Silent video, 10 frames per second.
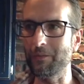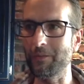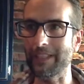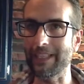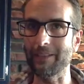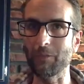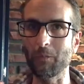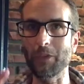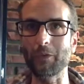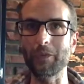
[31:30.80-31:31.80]
again
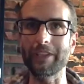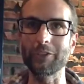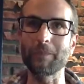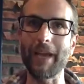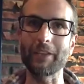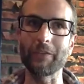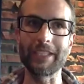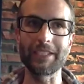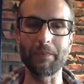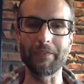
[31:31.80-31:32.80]
work with those
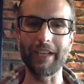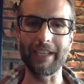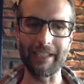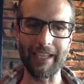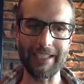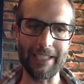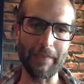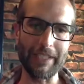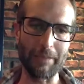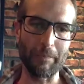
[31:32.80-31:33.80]
pathways provide
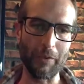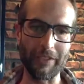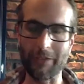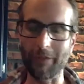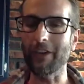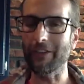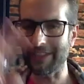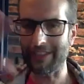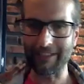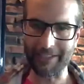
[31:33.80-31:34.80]
atp support to all the
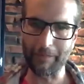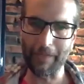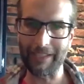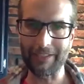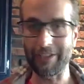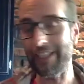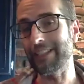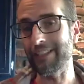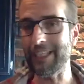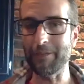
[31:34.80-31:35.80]
cells of your body so they can
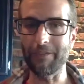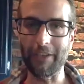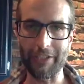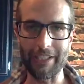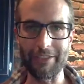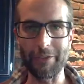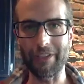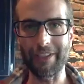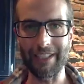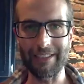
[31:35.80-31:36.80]
just keep functioning do
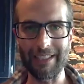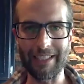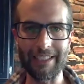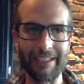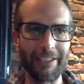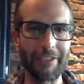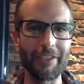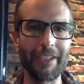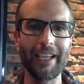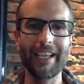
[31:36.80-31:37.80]
the things they need to do
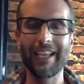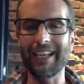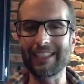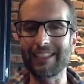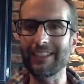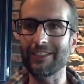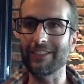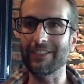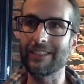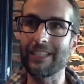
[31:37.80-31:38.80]
it has
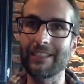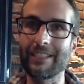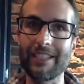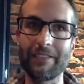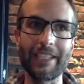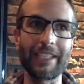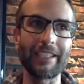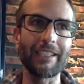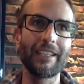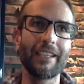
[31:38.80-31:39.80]
insulin
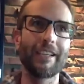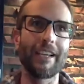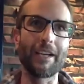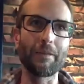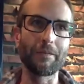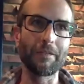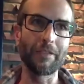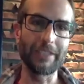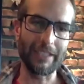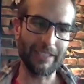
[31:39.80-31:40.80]
sensitivity um,
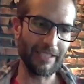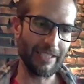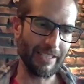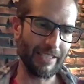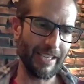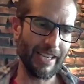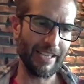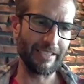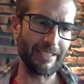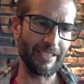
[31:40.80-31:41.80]
resistance in there it
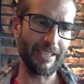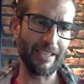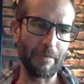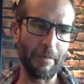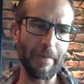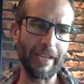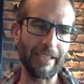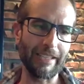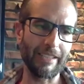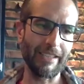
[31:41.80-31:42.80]
has uh, mimetic
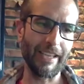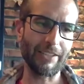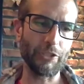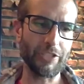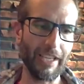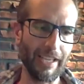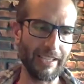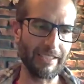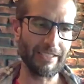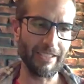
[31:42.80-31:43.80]

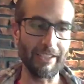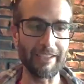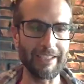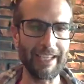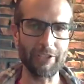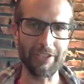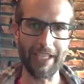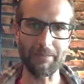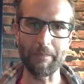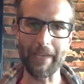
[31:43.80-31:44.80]
exercise or it's an
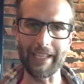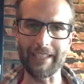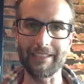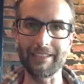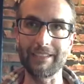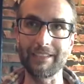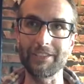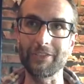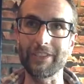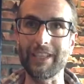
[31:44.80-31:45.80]
exercise mimetic
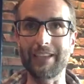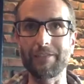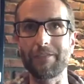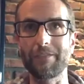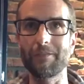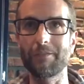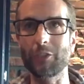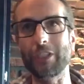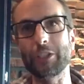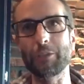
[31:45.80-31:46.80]
so it kind of
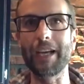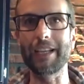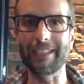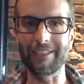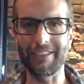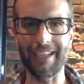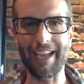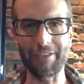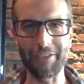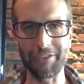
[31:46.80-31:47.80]
tricks your body into
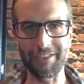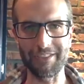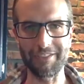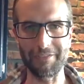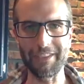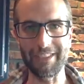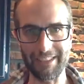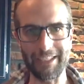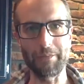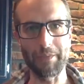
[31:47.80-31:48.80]
having those feelings
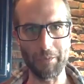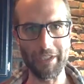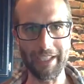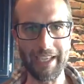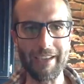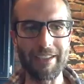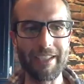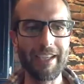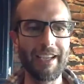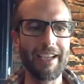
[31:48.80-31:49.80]
like you've been working out,
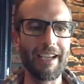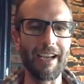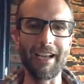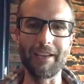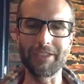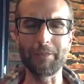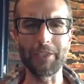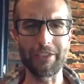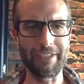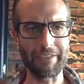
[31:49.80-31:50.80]
mm. uh, similar
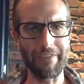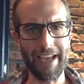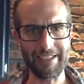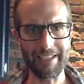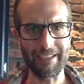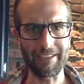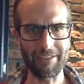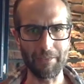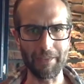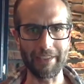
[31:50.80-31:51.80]
to like fasting,
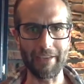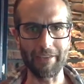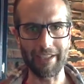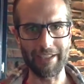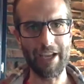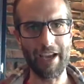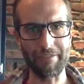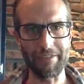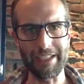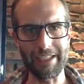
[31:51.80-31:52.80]
something like that, with an
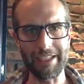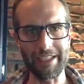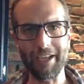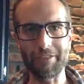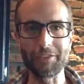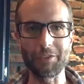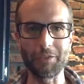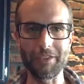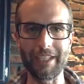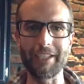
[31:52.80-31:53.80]
autophagy, killing off those
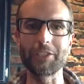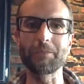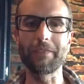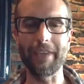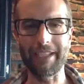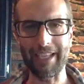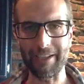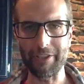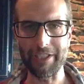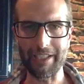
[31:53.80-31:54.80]
old cells, providing
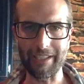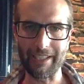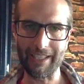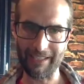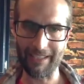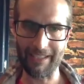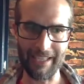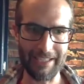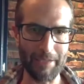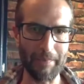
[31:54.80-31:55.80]
energy and
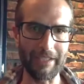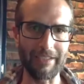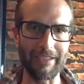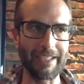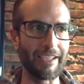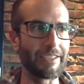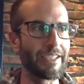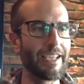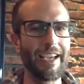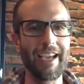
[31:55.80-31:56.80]
ATP to the cells,
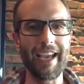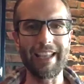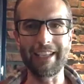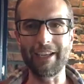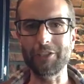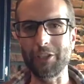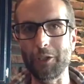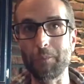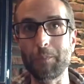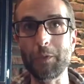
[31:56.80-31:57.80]
and then
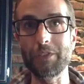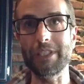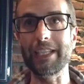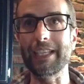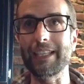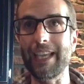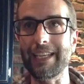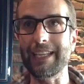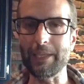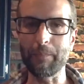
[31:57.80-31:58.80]
also boosting
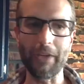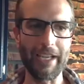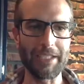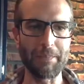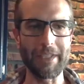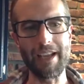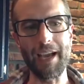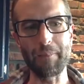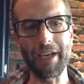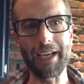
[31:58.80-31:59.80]
NAD plus, but
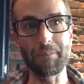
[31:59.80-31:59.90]
not by